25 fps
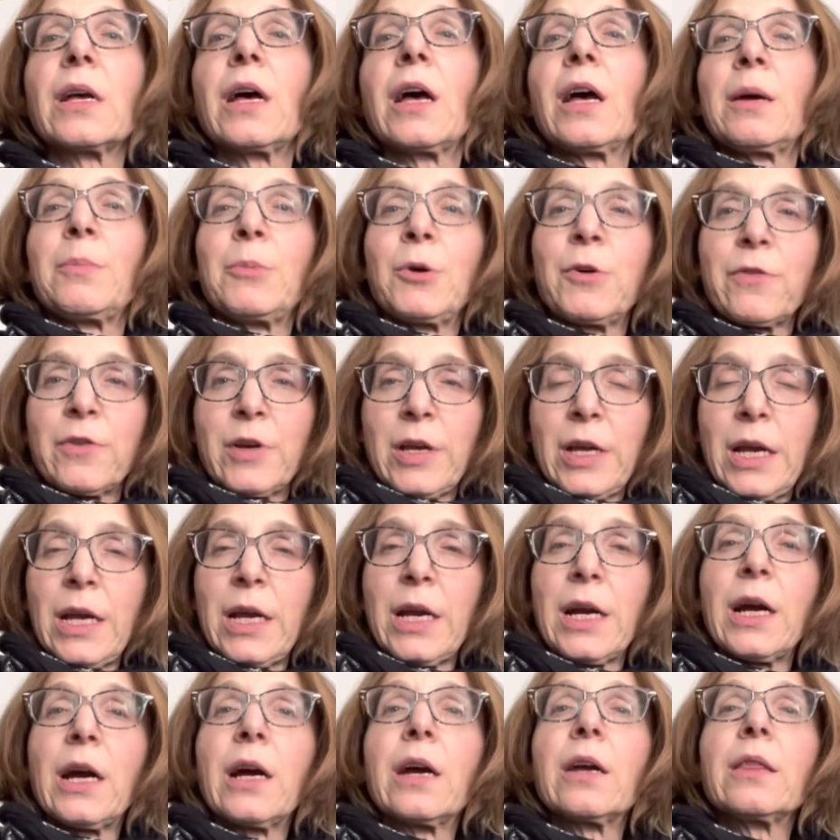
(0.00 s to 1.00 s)
I'm over
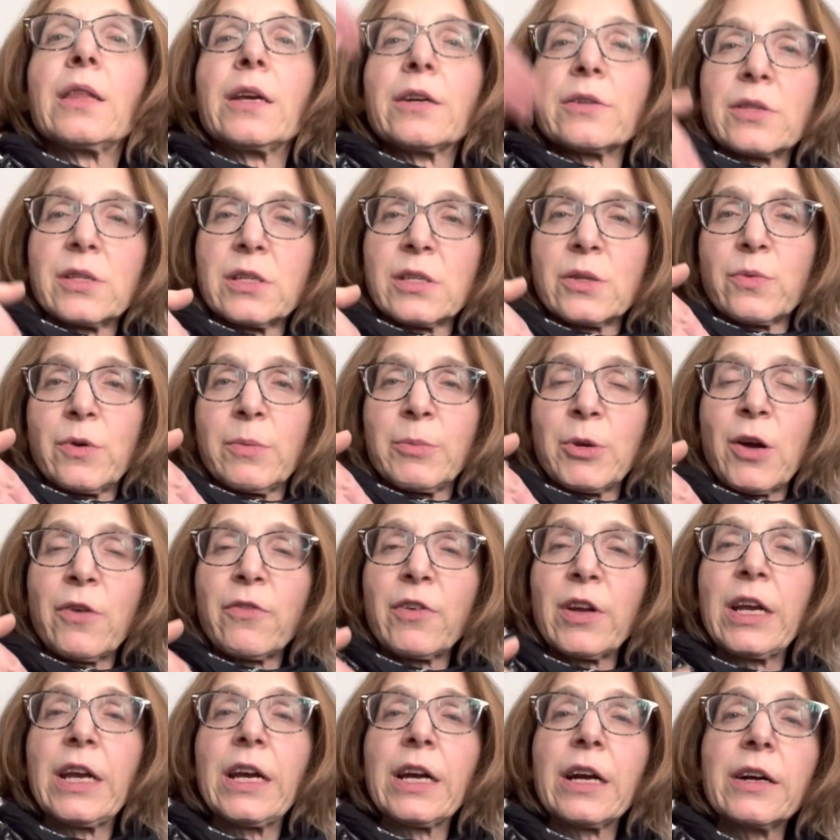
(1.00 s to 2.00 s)
here, there's this woman over
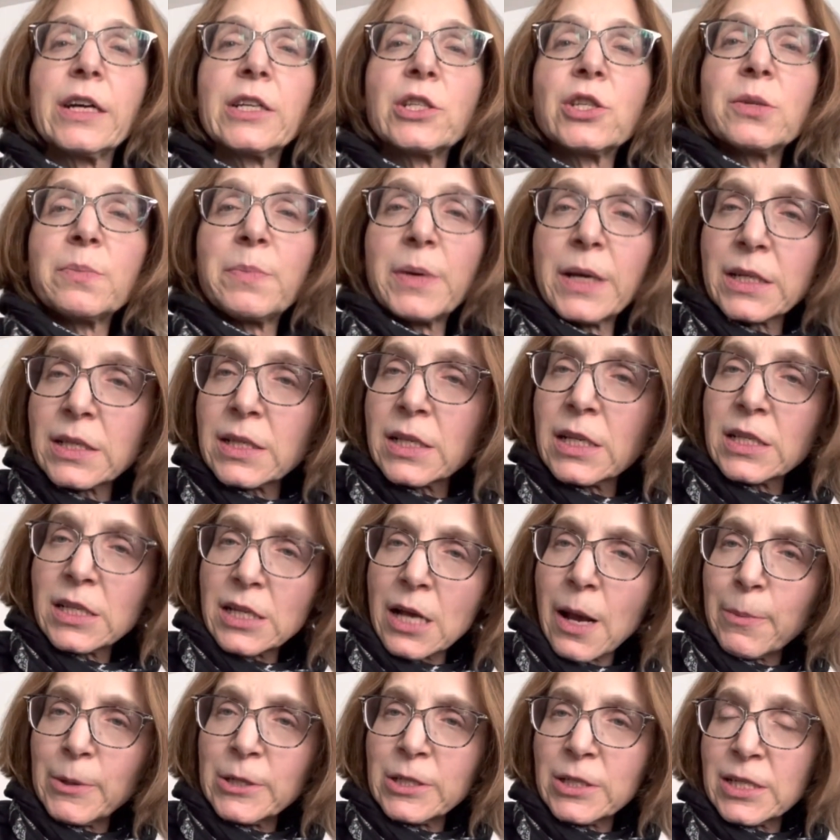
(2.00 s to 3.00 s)
here, and she picks this
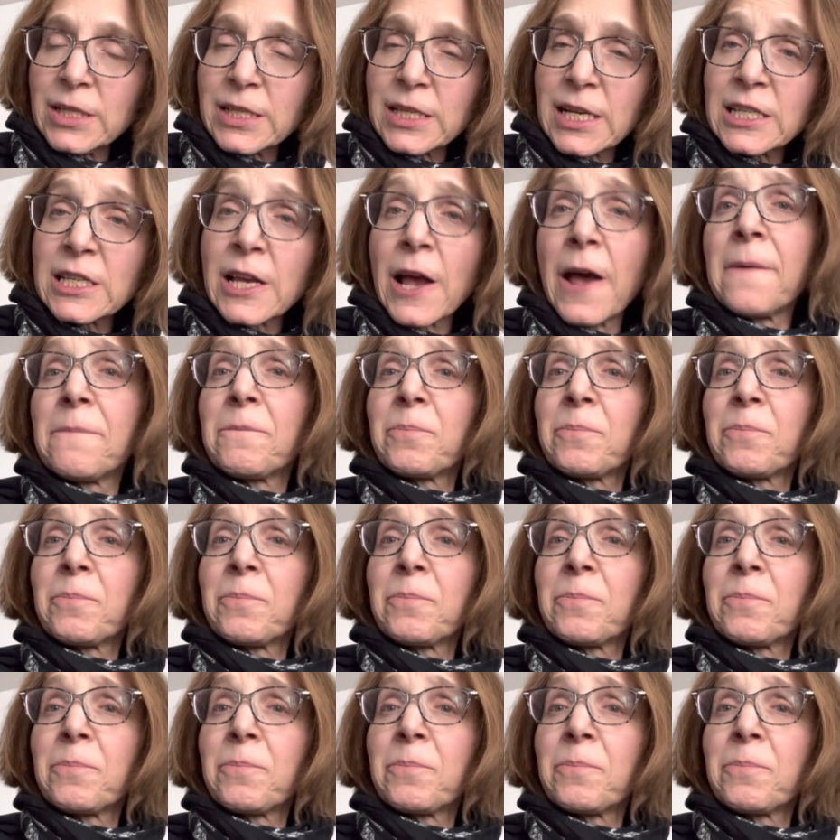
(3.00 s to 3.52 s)
up and she says,